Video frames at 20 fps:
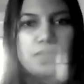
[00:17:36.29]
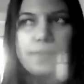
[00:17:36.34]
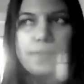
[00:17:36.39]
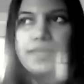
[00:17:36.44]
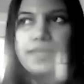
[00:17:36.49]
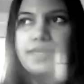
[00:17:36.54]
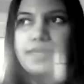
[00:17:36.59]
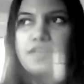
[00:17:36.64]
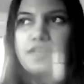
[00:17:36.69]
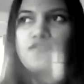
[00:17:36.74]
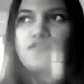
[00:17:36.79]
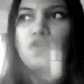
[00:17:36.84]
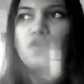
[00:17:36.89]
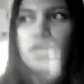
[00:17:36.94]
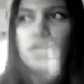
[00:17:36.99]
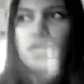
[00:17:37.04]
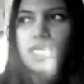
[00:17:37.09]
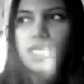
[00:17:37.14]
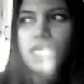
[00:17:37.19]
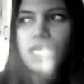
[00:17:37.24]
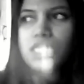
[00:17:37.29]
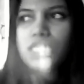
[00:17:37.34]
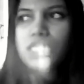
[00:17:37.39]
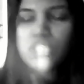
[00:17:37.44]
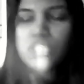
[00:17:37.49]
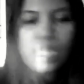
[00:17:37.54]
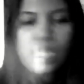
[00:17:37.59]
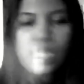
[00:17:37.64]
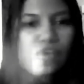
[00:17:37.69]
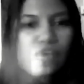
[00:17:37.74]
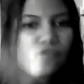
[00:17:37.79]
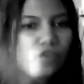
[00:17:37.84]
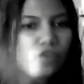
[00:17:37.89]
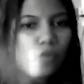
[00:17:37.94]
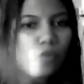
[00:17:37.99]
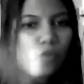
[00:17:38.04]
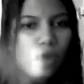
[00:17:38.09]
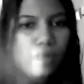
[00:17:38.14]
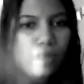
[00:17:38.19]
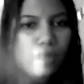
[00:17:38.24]
separately for each and
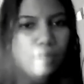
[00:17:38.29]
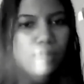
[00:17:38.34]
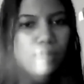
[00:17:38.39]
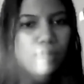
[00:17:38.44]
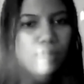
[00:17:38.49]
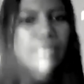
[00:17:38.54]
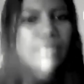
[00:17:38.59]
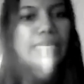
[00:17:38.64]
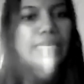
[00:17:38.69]
every one